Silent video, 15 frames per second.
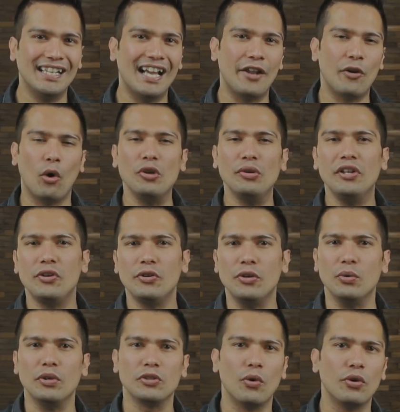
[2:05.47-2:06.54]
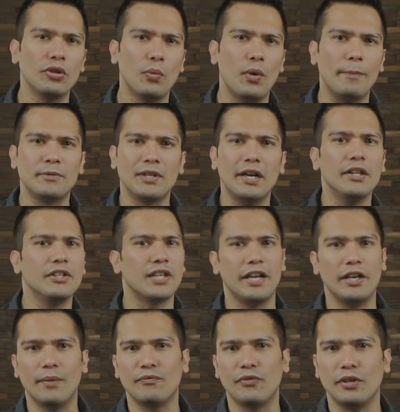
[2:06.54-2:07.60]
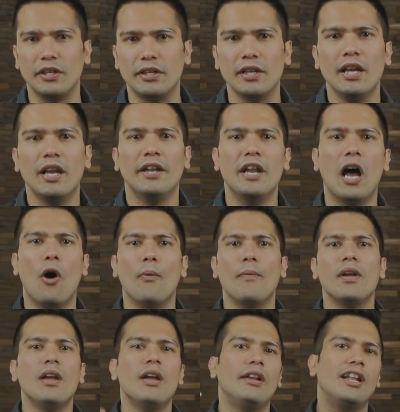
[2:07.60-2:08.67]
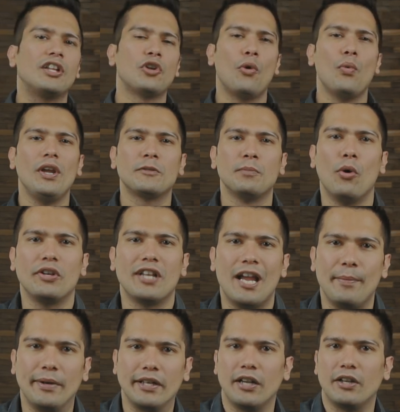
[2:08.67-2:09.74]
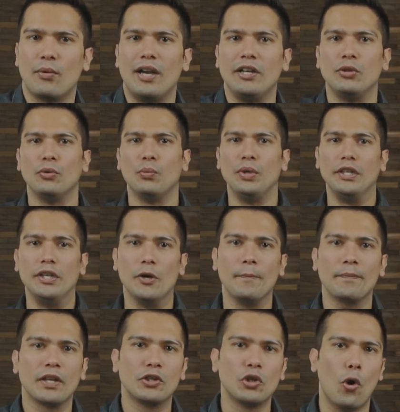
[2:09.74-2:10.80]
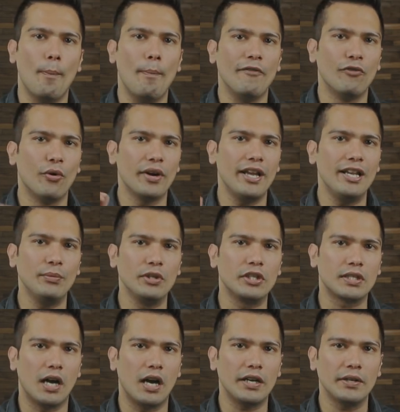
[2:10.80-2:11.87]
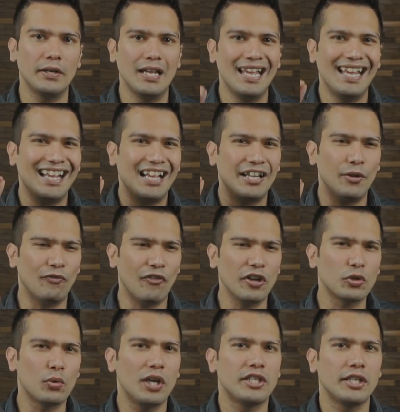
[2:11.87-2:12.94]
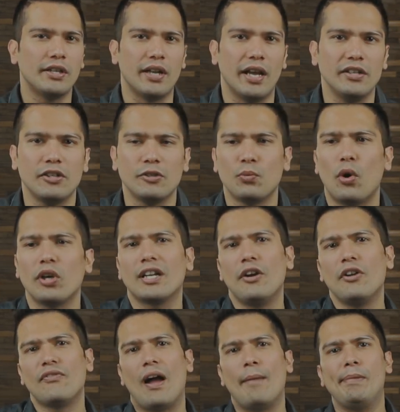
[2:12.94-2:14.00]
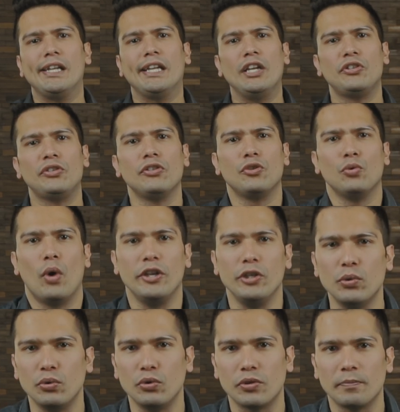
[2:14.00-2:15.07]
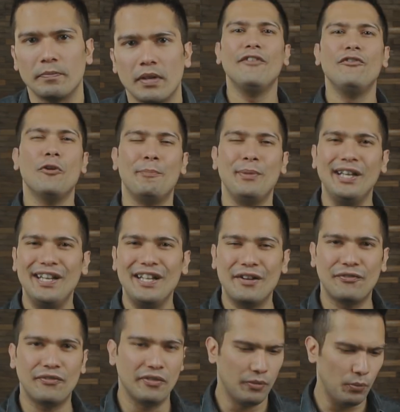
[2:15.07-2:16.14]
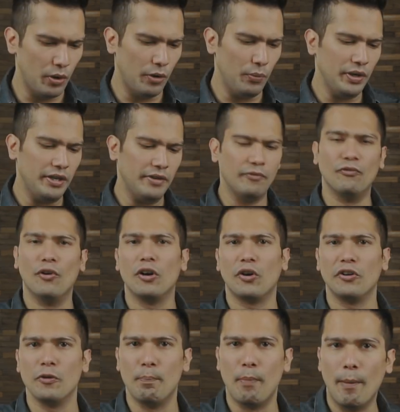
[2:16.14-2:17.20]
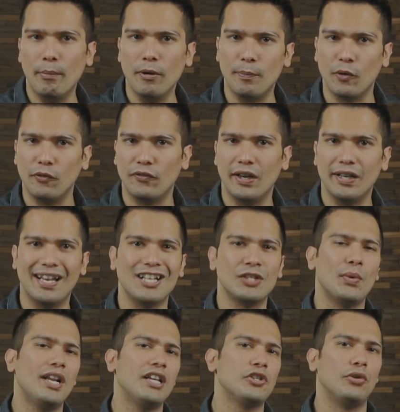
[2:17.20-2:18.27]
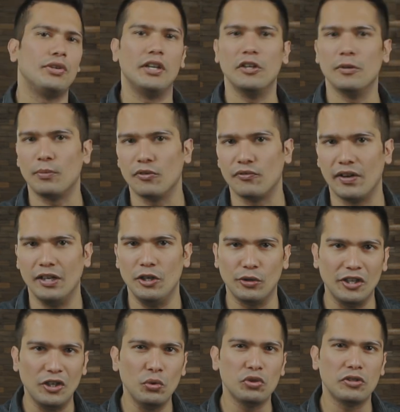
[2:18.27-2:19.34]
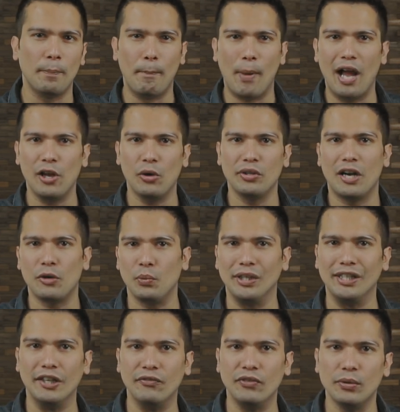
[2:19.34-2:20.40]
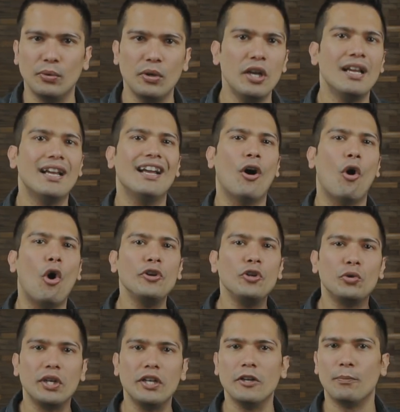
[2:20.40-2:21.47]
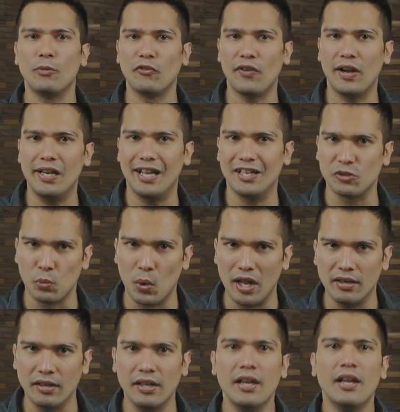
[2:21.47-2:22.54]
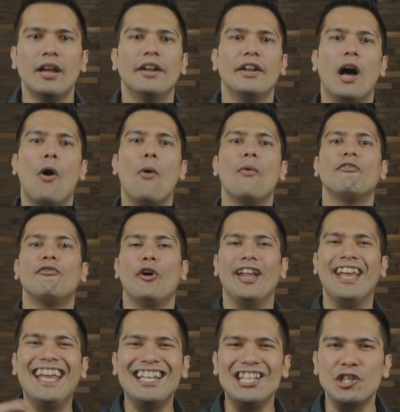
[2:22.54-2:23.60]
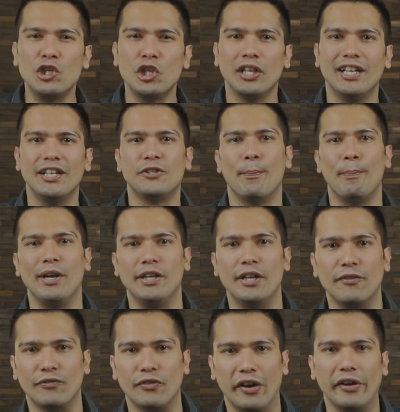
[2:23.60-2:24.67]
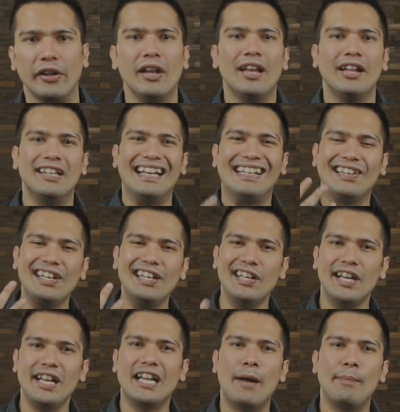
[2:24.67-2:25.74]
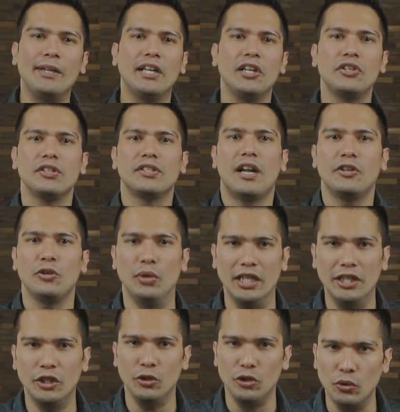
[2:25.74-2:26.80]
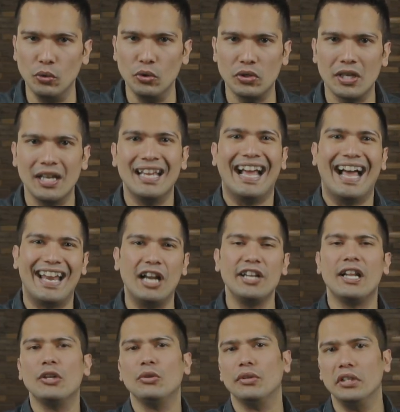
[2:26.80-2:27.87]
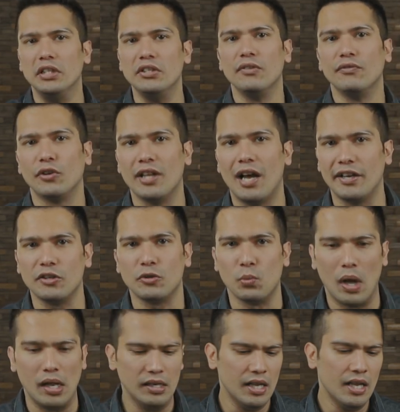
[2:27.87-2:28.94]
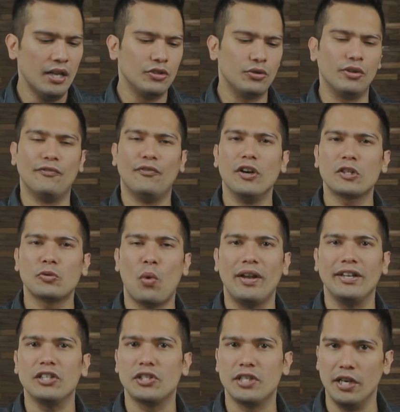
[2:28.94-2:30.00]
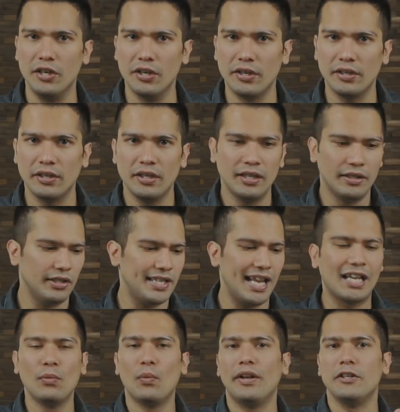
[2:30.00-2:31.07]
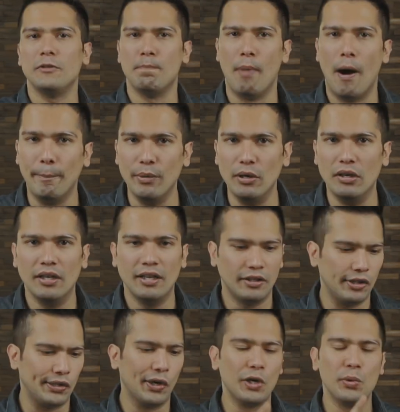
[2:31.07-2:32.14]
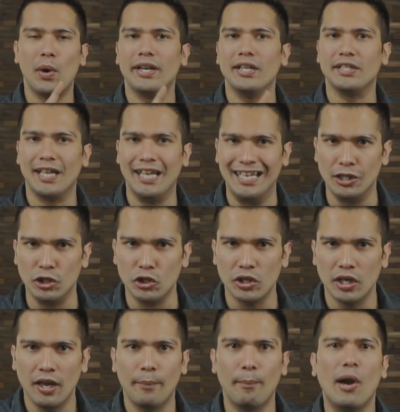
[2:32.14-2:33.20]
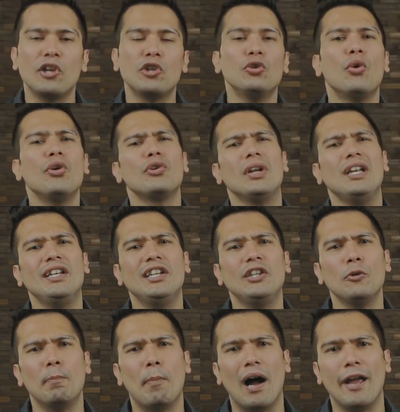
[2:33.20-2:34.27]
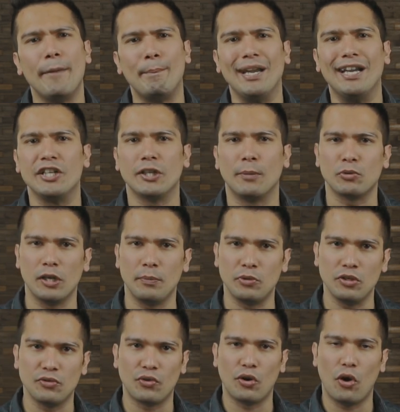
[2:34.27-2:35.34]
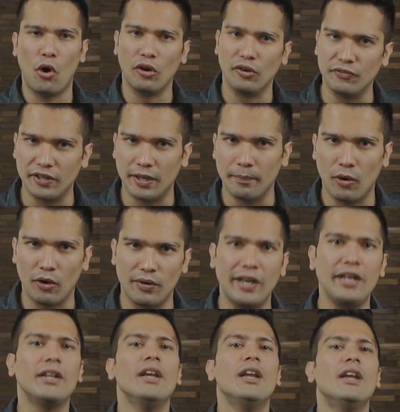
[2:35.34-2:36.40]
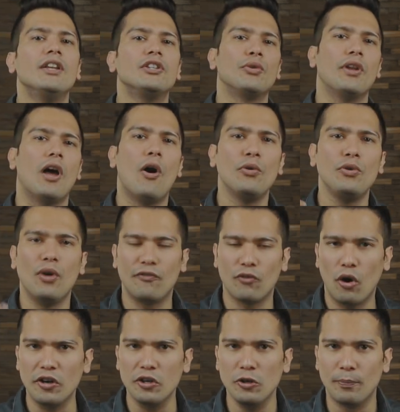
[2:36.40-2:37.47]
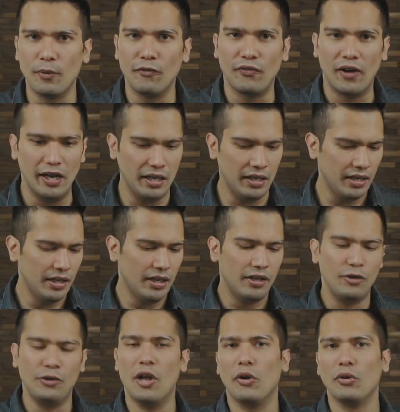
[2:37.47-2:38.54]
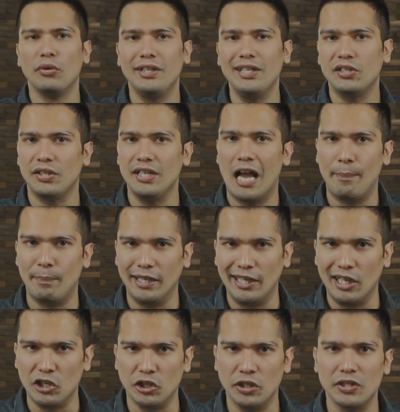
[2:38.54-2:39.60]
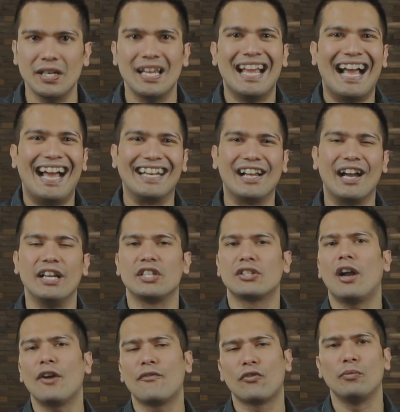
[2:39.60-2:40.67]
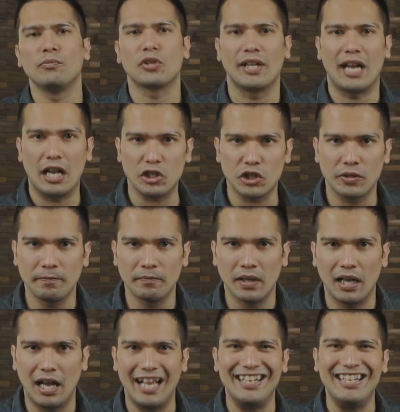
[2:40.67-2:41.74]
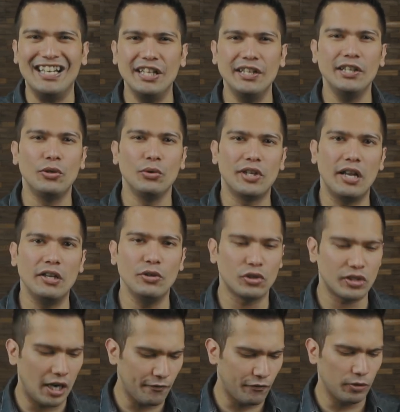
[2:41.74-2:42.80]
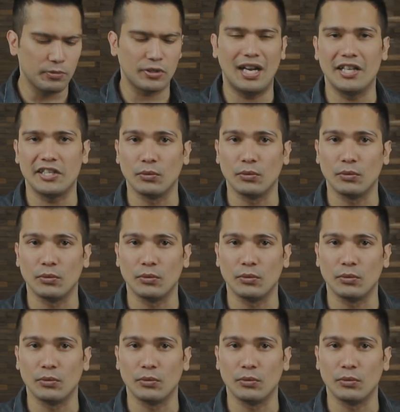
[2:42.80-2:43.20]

And all you need to do is go to the website and sign up for it. Now, let's not waste more time and get right to the video. So before I even start, the first question arises, what kind of applications do I use? Now, we give you a PDF where we work on your Bumble profile as well as your Tinder profile. You can use the bio that we give you on your Tinder profile as well. Now, for Hinge, it's a bit different. There are 3 dating applications that you need to use, and I'll tell you the reason for that as well. So the first one is Tinder, the second one is Bumble, the third one is Hinge. But you don't really need to buy paid subscriptions for all of them, alright? So now you have gotten your profile, you download these 3 applications, and guys, start from scratch. I really need to tell you, start from scratch.